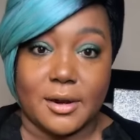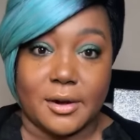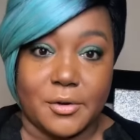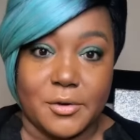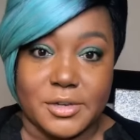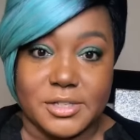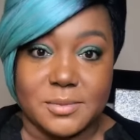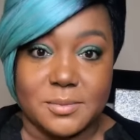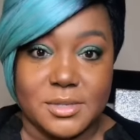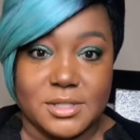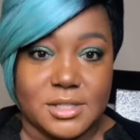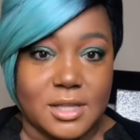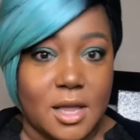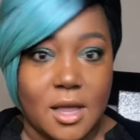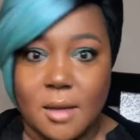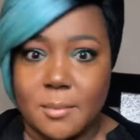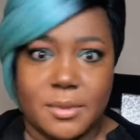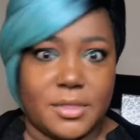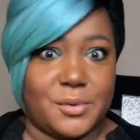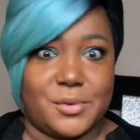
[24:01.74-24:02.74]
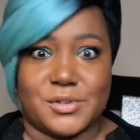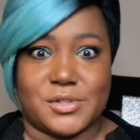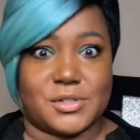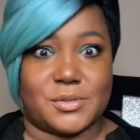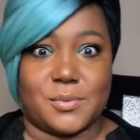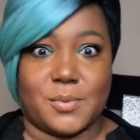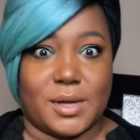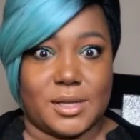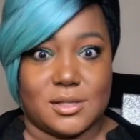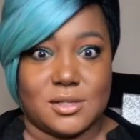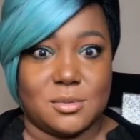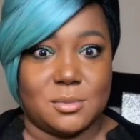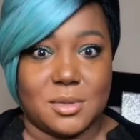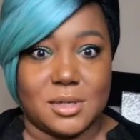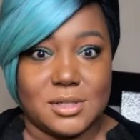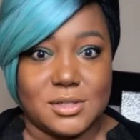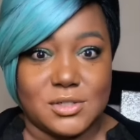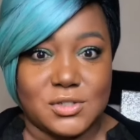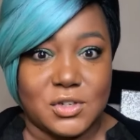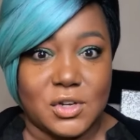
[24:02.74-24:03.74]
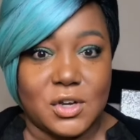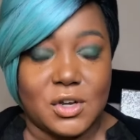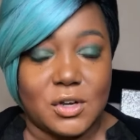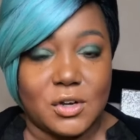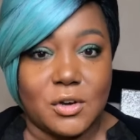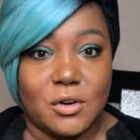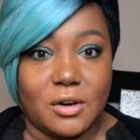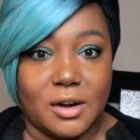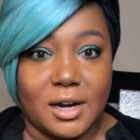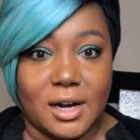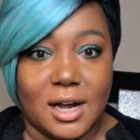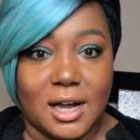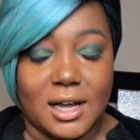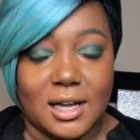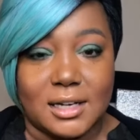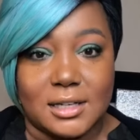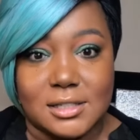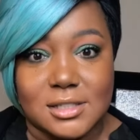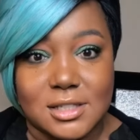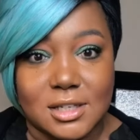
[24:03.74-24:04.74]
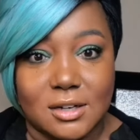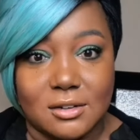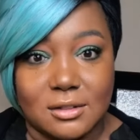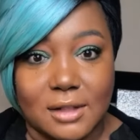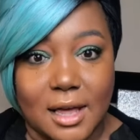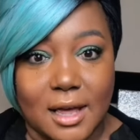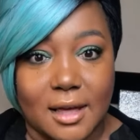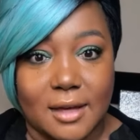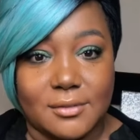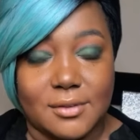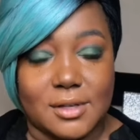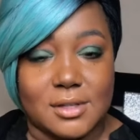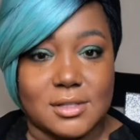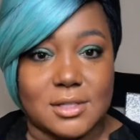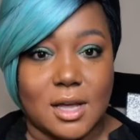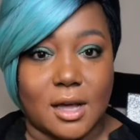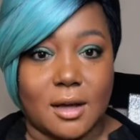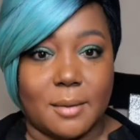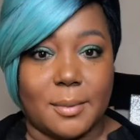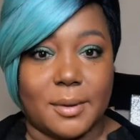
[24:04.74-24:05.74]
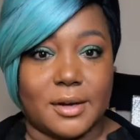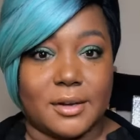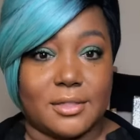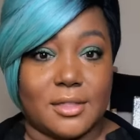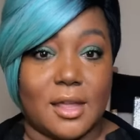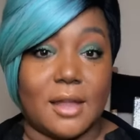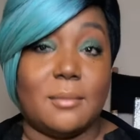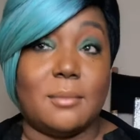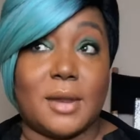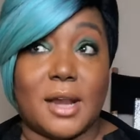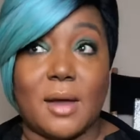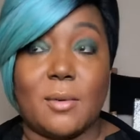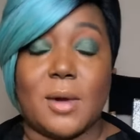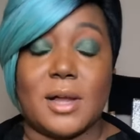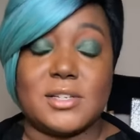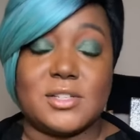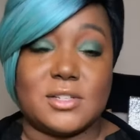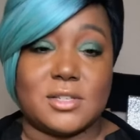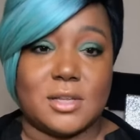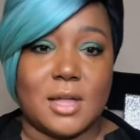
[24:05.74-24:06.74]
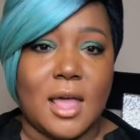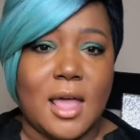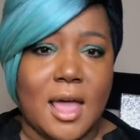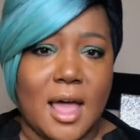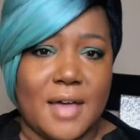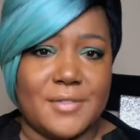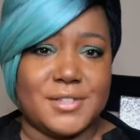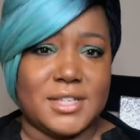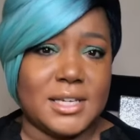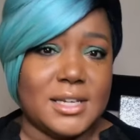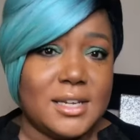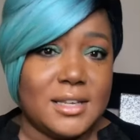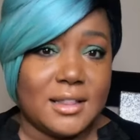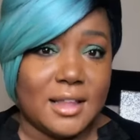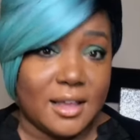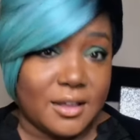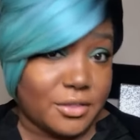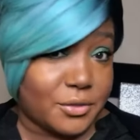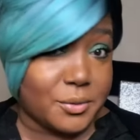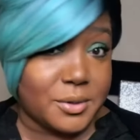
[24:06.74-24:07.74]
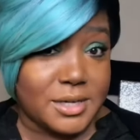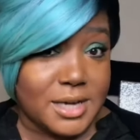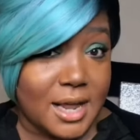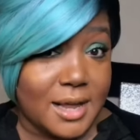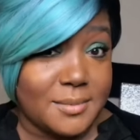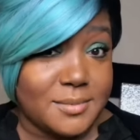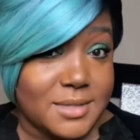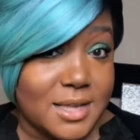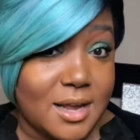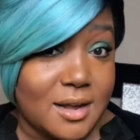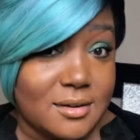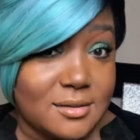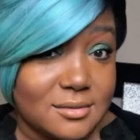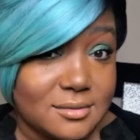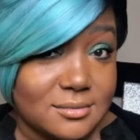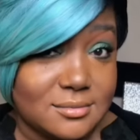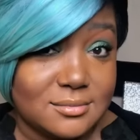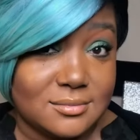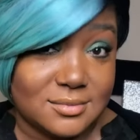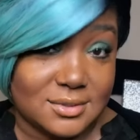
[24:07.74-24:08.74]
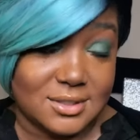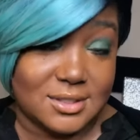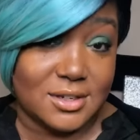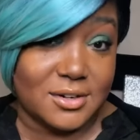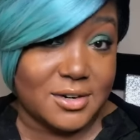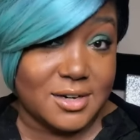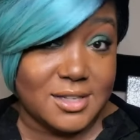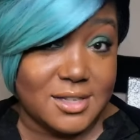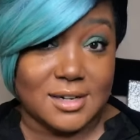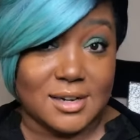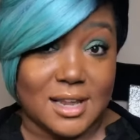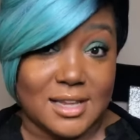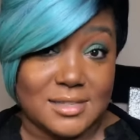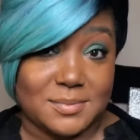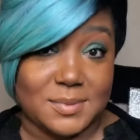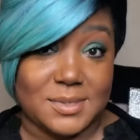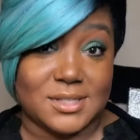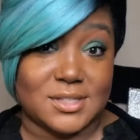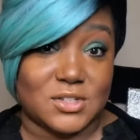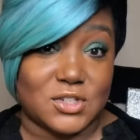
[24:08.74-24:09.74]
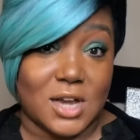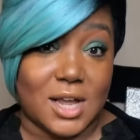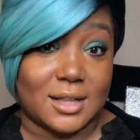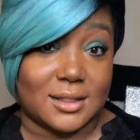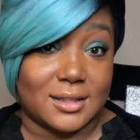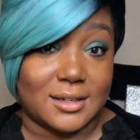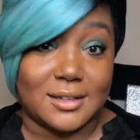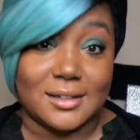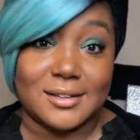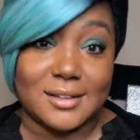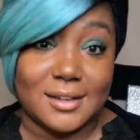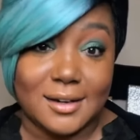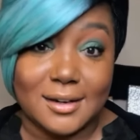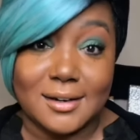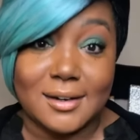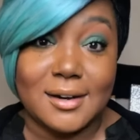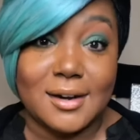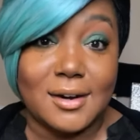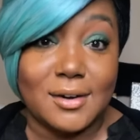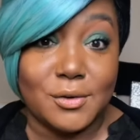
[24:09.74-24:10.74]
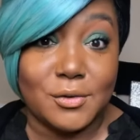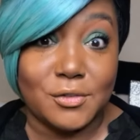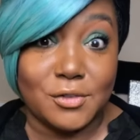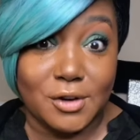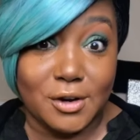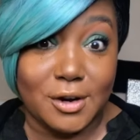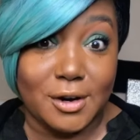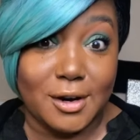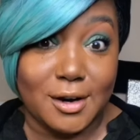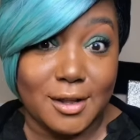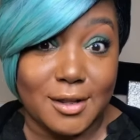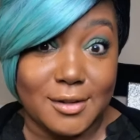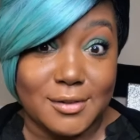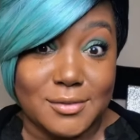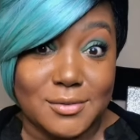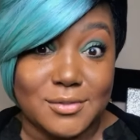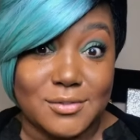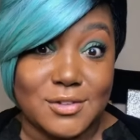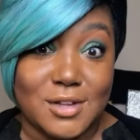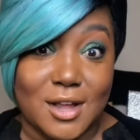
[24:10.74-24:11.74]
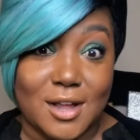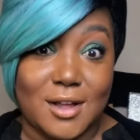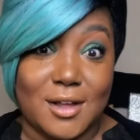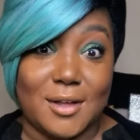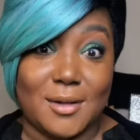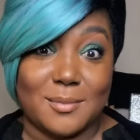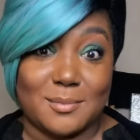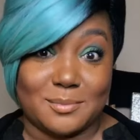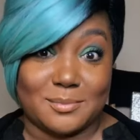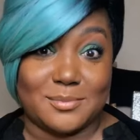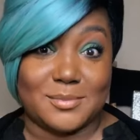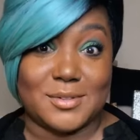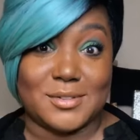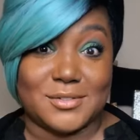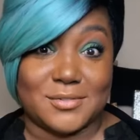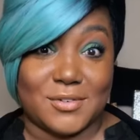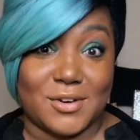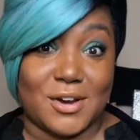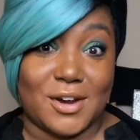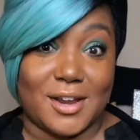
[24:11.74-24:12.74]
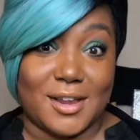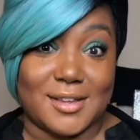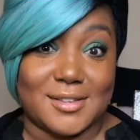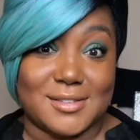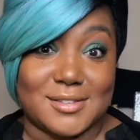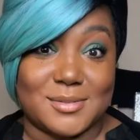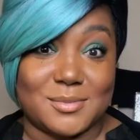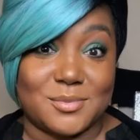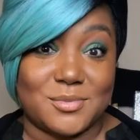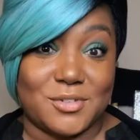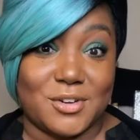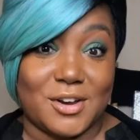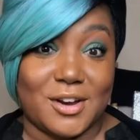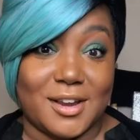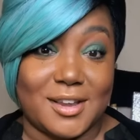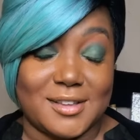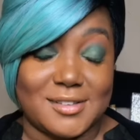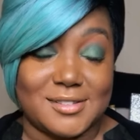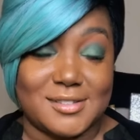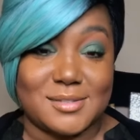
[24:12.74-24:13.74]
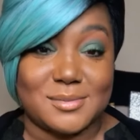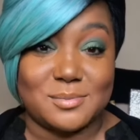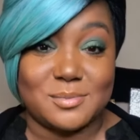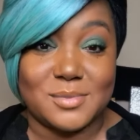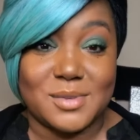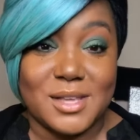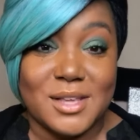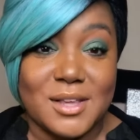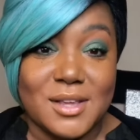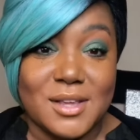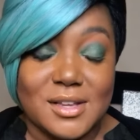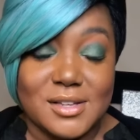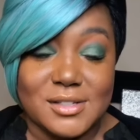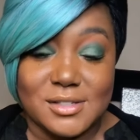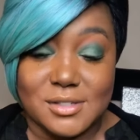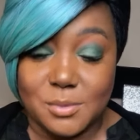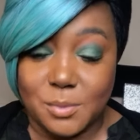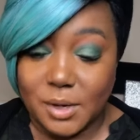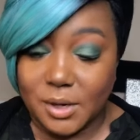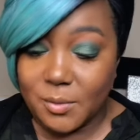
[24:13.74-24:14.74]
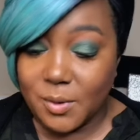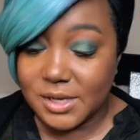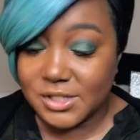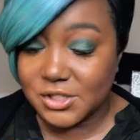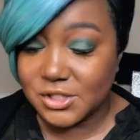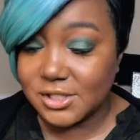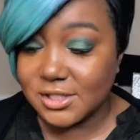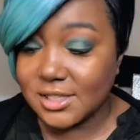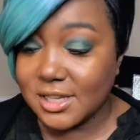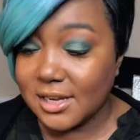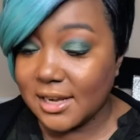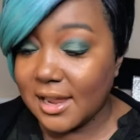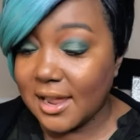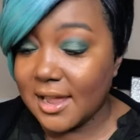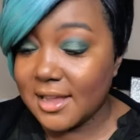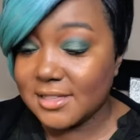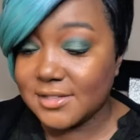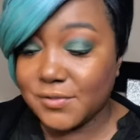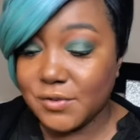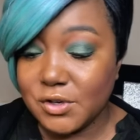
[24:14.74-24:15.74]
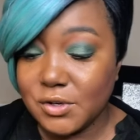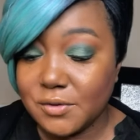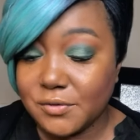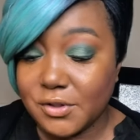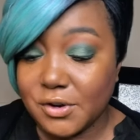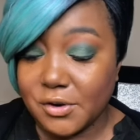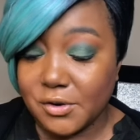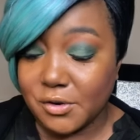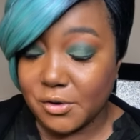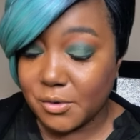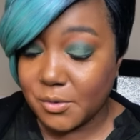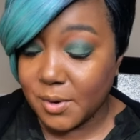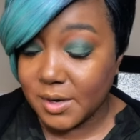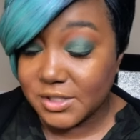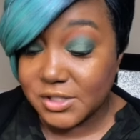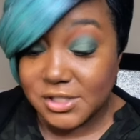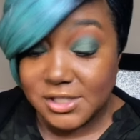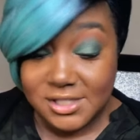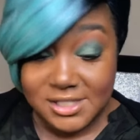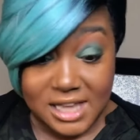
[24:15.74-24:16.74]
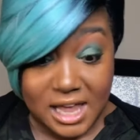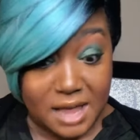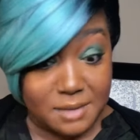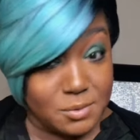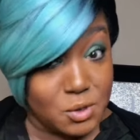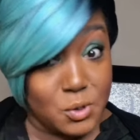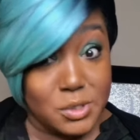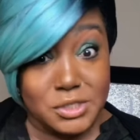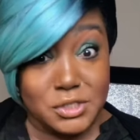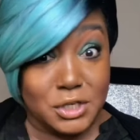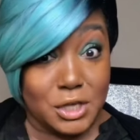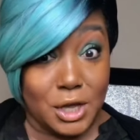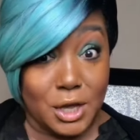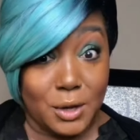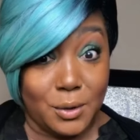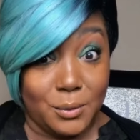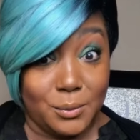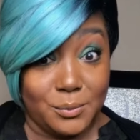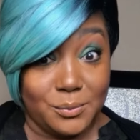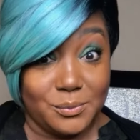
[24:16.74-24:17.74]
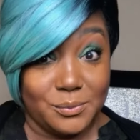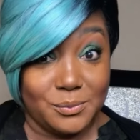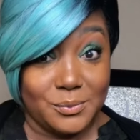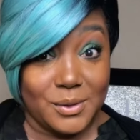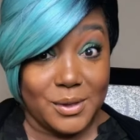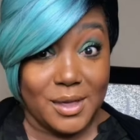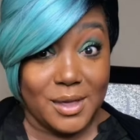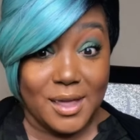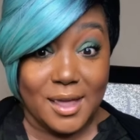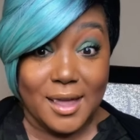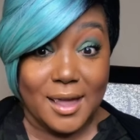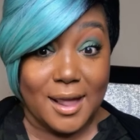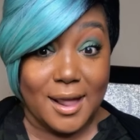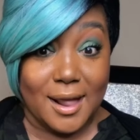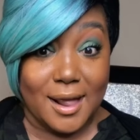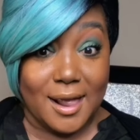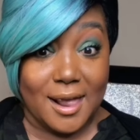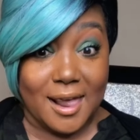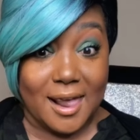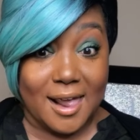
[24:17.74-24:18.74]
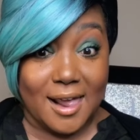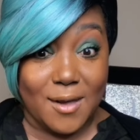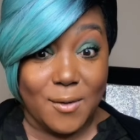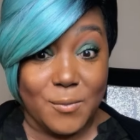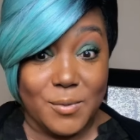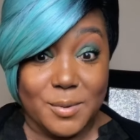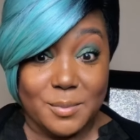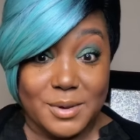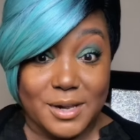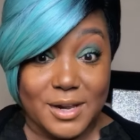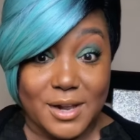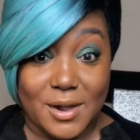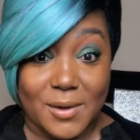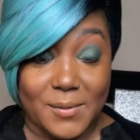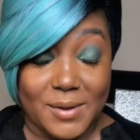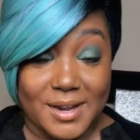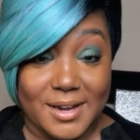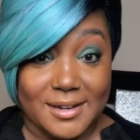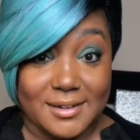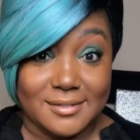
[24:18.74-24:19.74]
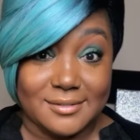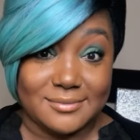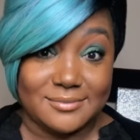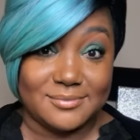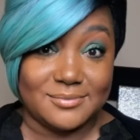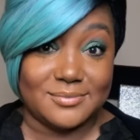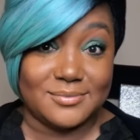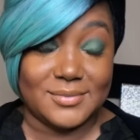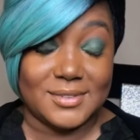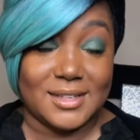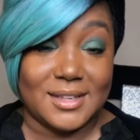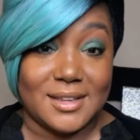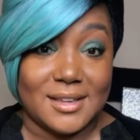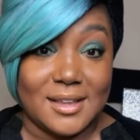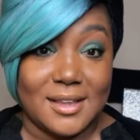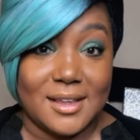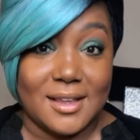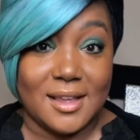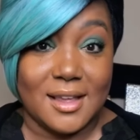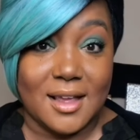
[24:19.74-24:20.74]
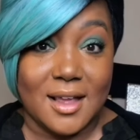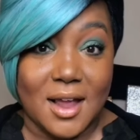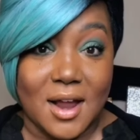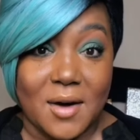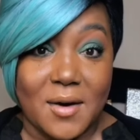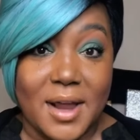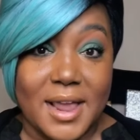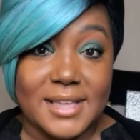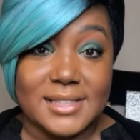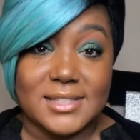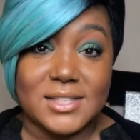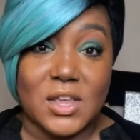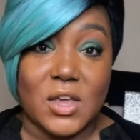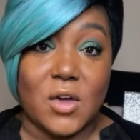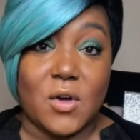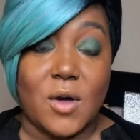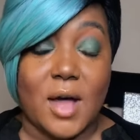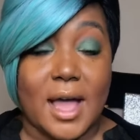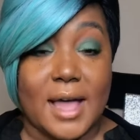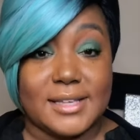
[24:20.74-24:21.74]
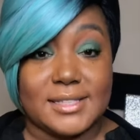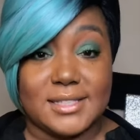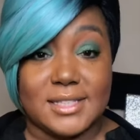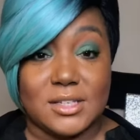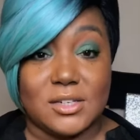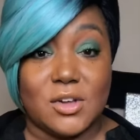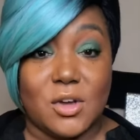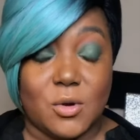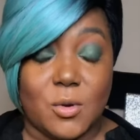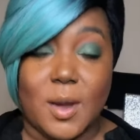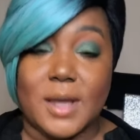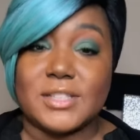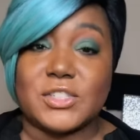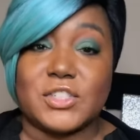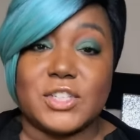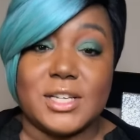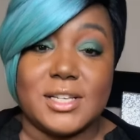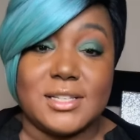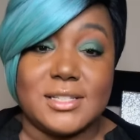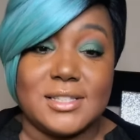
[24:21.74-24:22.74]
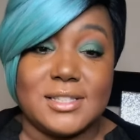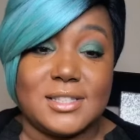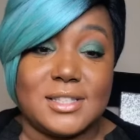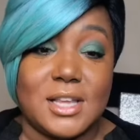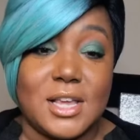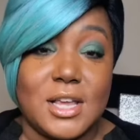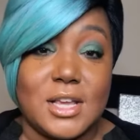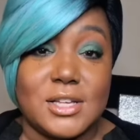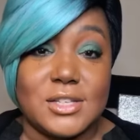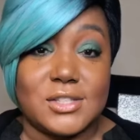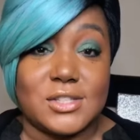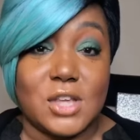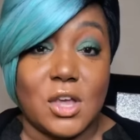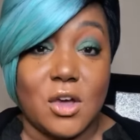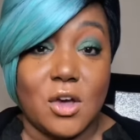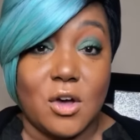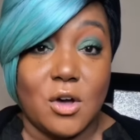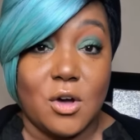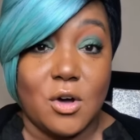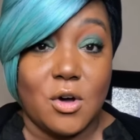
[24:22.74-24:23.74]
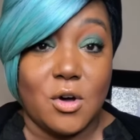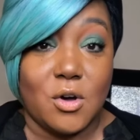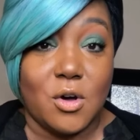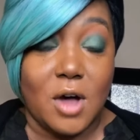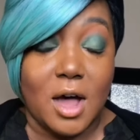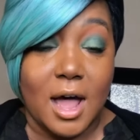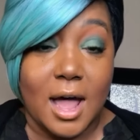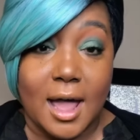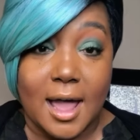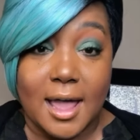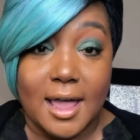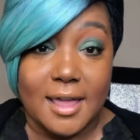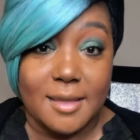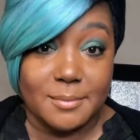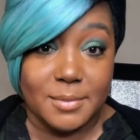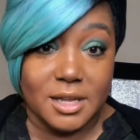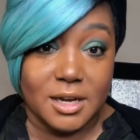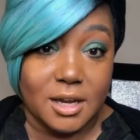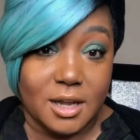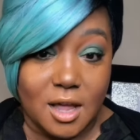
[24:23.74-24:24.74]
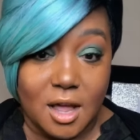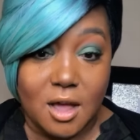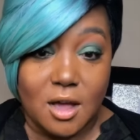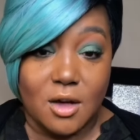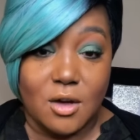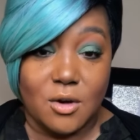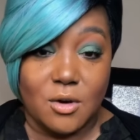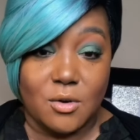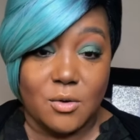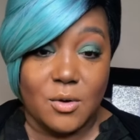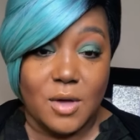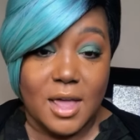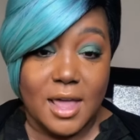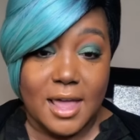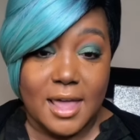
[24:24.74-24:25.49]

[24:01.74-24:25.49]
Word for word: on Christmas, but there was just way too much going on to go live and talk about it then. But I watched, I've seen it like three times now, because there is a nice piece of chocolate in there. Very nice. Tom. He's very handsome. Very handsome. So what questions can I ask for you? If there are no questions, I'm going to go. I will be going. All right, so I see no questions, so I am going to go